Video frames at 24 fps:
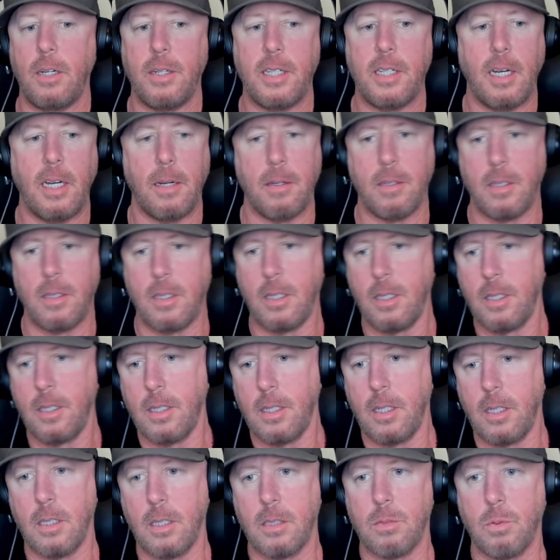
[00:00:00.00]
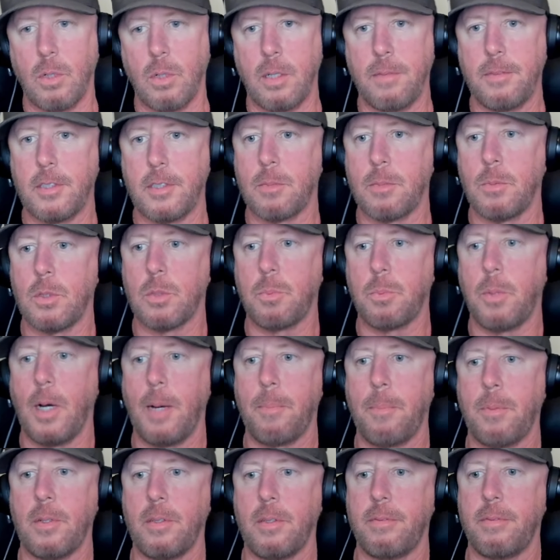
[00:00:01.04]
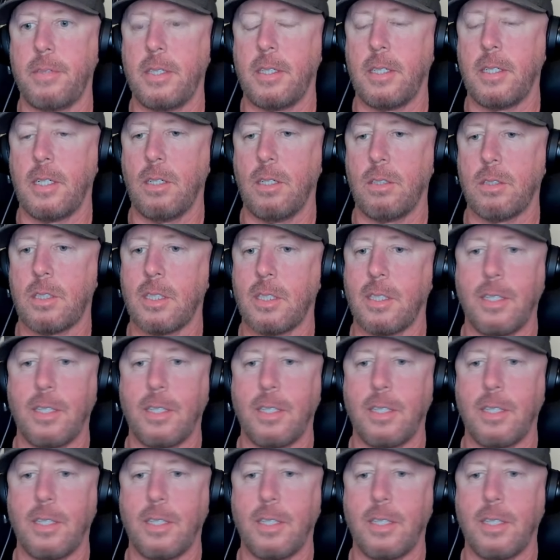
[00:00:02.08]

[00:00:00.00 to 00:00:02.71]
He got, it's one of his most popular videos.